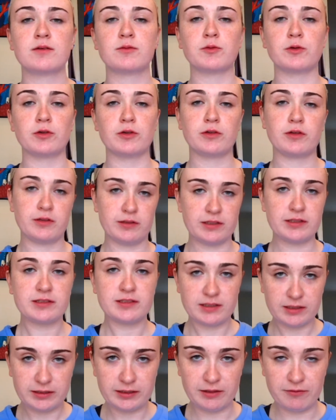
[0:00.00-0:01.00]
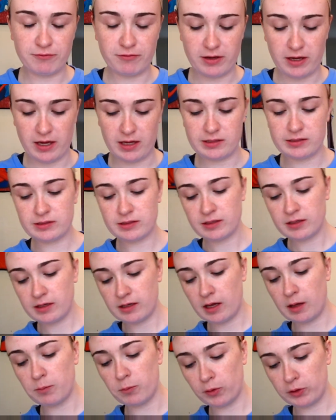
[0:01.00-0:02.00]
well, it's a clean face
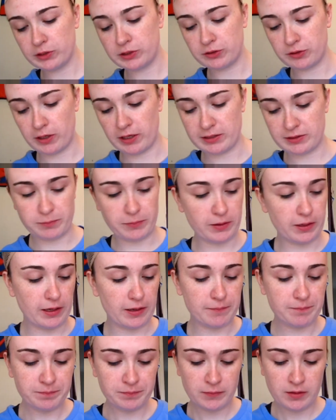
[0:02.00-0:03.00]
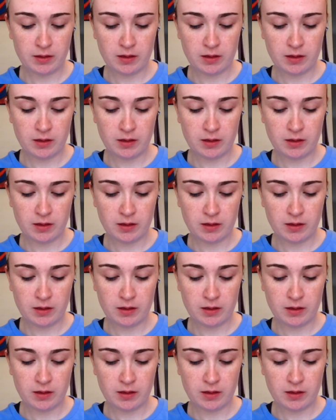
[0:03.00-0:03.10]
and moisturize, but